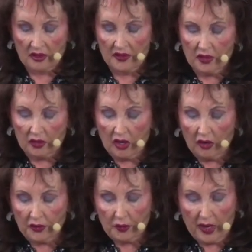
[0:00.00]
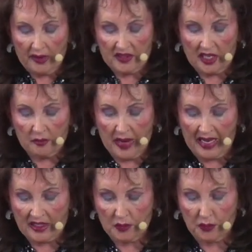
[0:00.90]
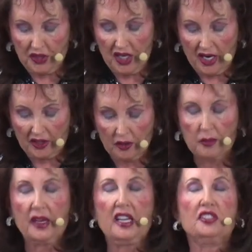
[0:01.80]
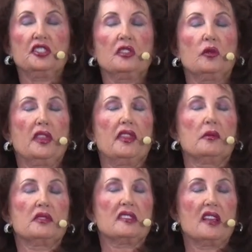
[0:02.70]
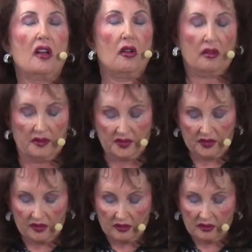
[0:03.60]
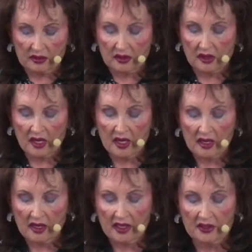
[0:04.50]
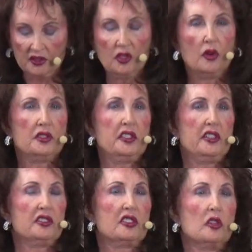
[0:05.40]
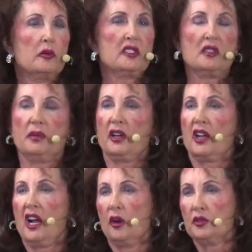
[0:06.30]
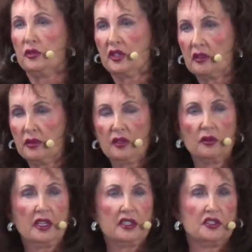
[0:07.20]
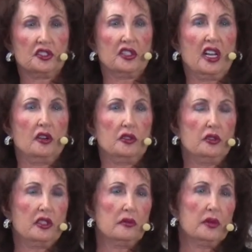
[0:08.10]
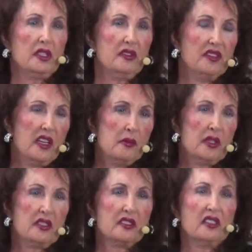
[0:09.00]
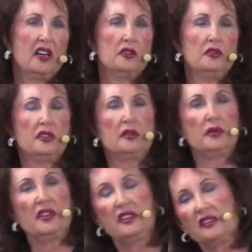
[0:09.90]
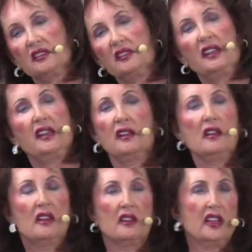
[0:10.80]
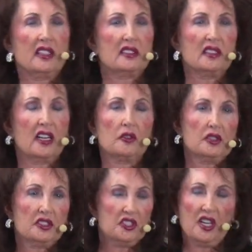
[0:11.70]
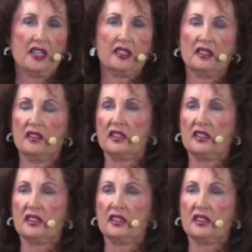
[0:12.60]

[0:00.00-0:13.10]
The occult thrives on man's preoccupation with themselves. And you go and you hear sermons about how you can be rich and how you can be famous and how you can be this and that. That is not Christianity.